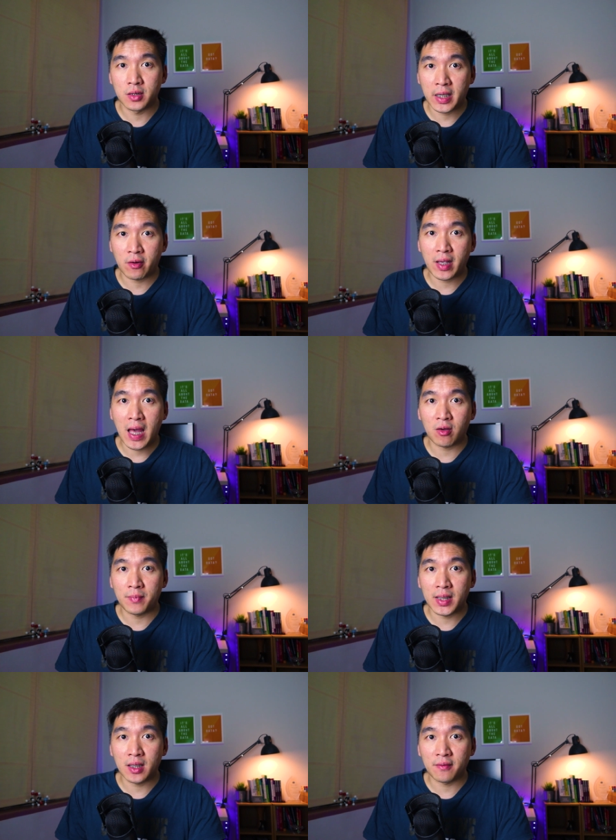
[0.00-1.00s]
to carry out
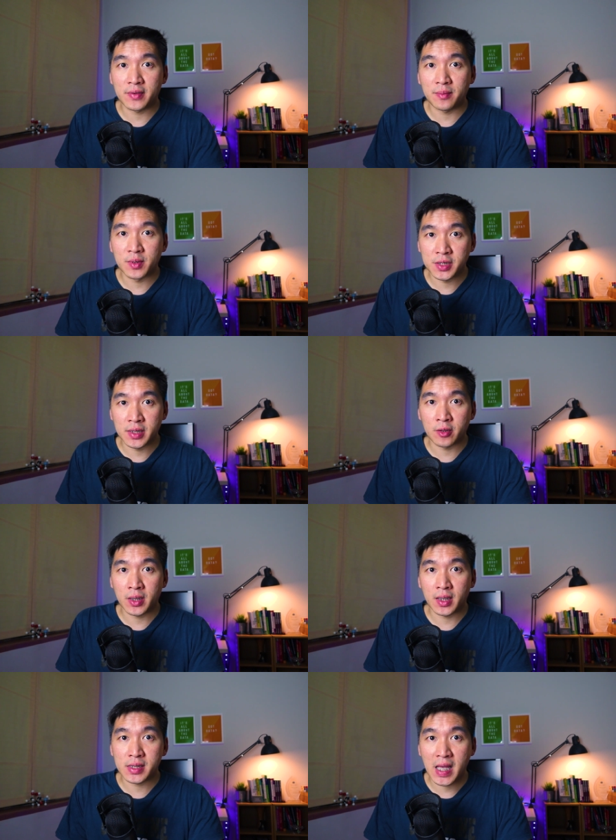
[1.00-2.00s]
many of the machine
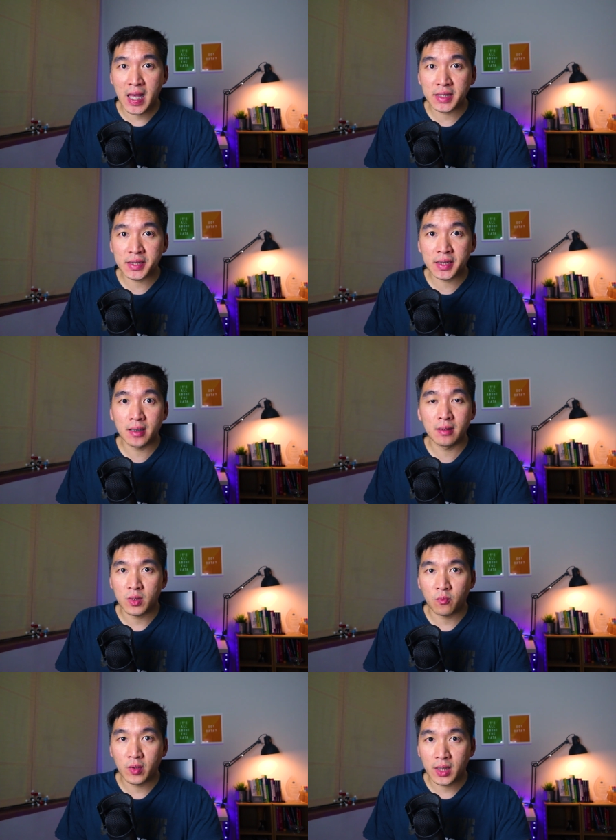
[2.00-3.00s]
learning tasks,
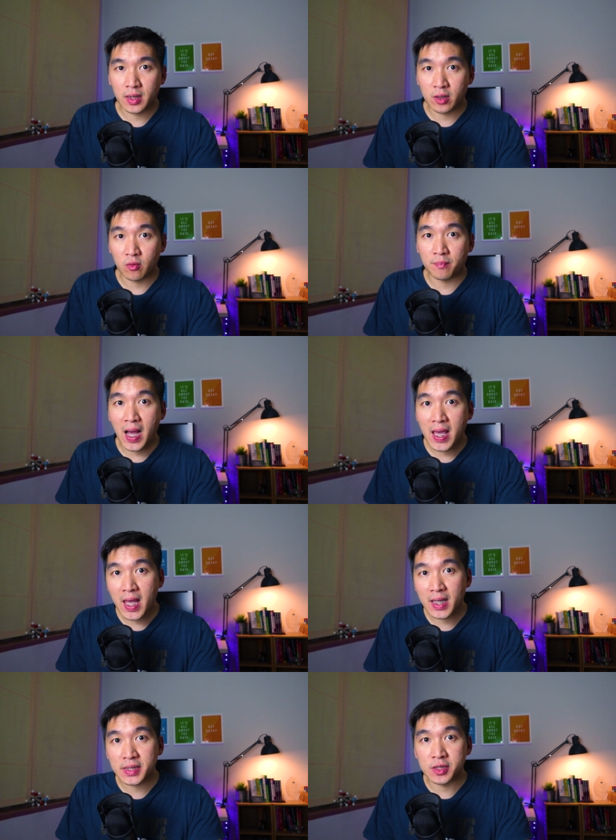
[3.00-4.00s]
but with a little
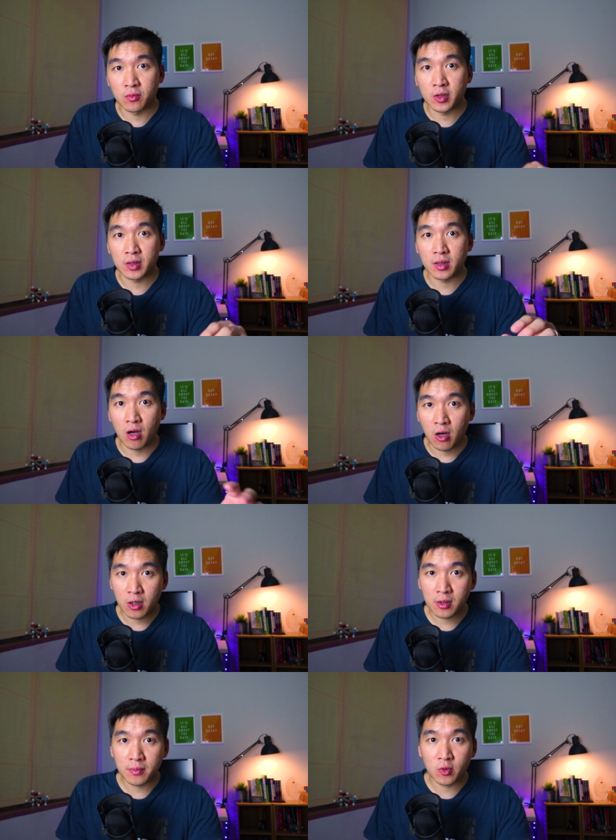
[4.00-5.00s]
bias toward
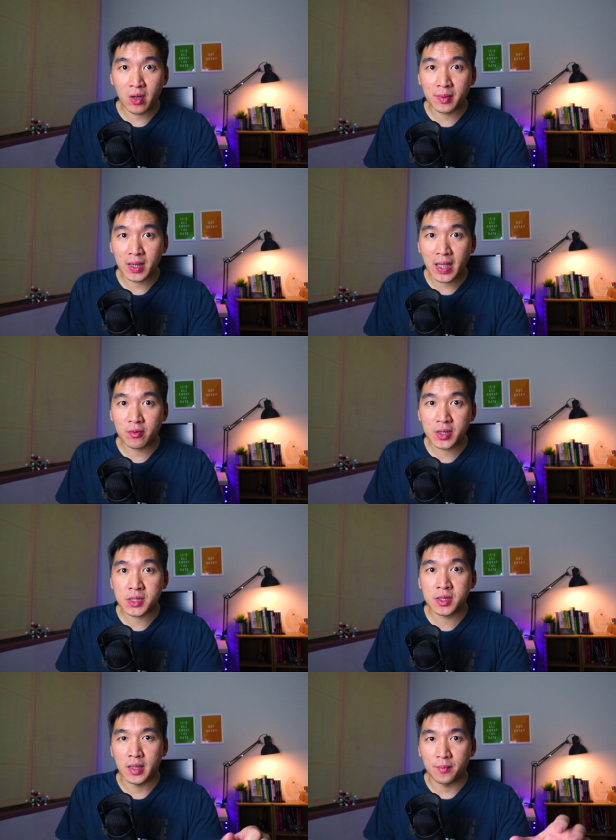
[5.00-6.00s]
R programming
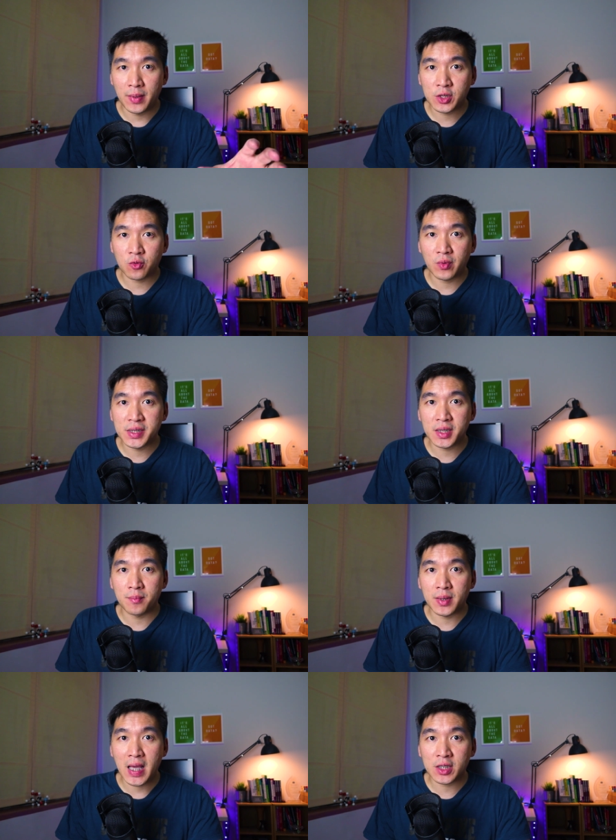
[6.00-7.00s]
language. And the major reason
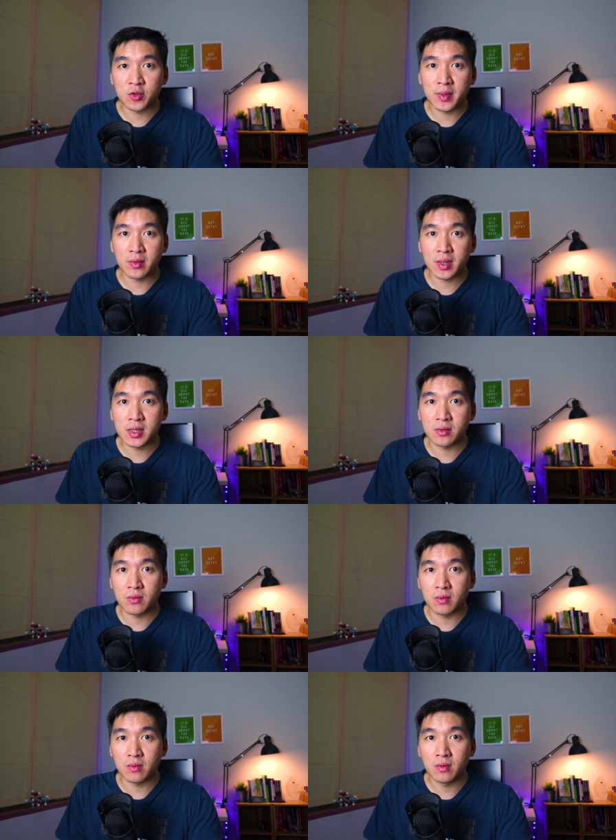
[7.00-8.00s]
can be attributed
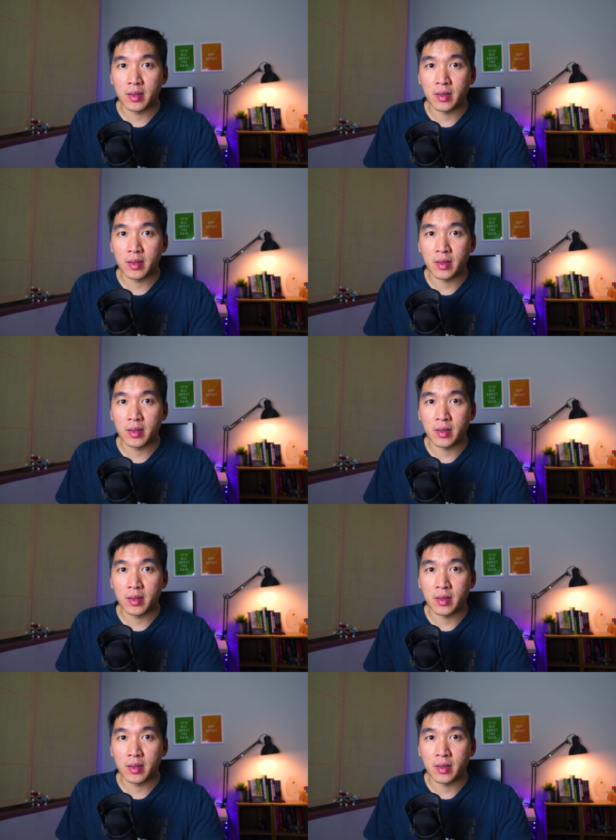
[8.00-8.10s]
to